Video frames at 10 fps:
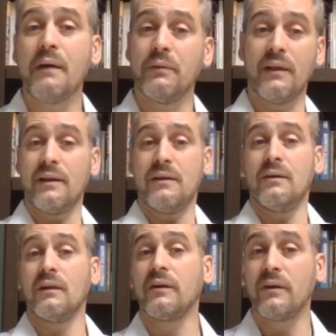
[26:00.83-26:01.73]
would like you
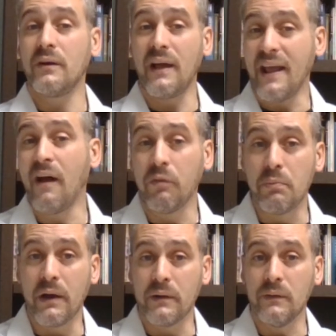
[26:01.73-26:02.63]
to learn a health
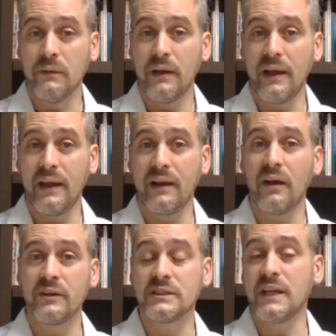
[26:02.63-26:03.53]
model and
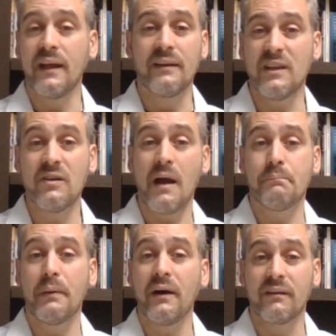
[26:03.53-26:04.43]
understand that you got
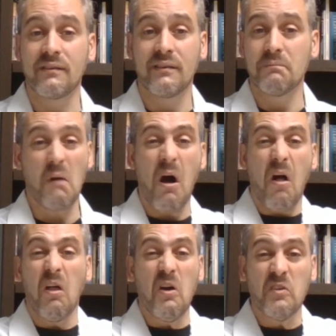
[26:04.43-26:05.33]
bugs
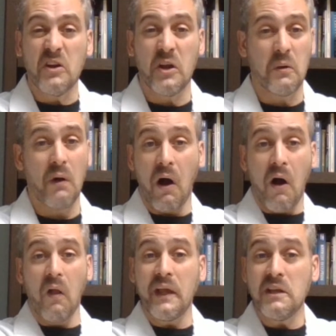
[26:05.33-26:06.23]
all over you,
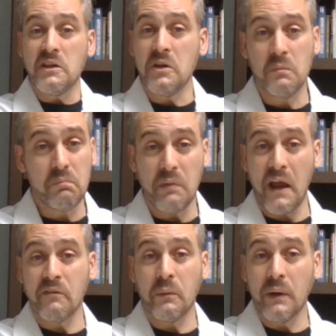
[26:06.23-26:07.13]
all in you,
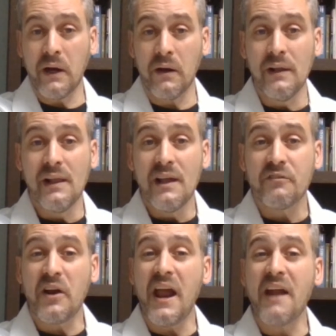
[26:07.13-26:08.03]
everywhere,
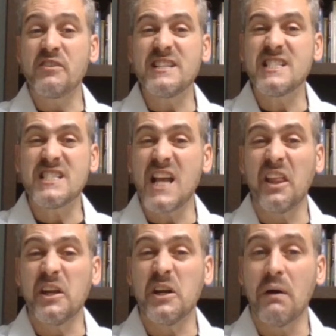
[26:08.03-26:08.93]
for every
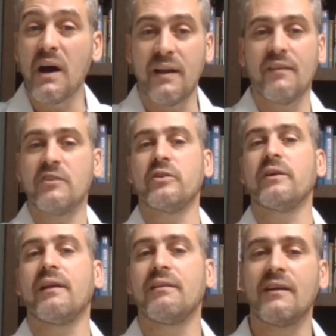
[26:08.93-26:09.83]
cell of your body, the
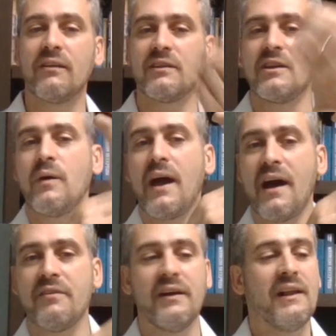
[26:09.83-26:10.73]
trillion cells that you
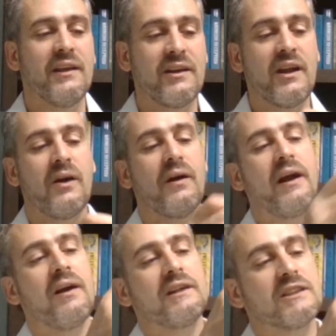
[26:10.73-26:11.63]
have.
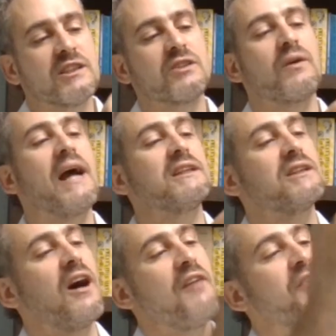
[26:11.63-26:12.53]
Here, I just
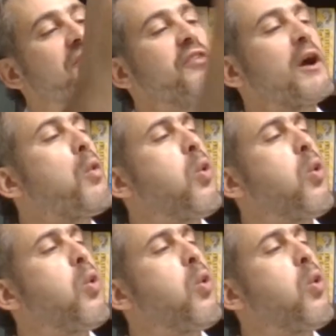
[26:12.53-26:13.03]
scratched off and put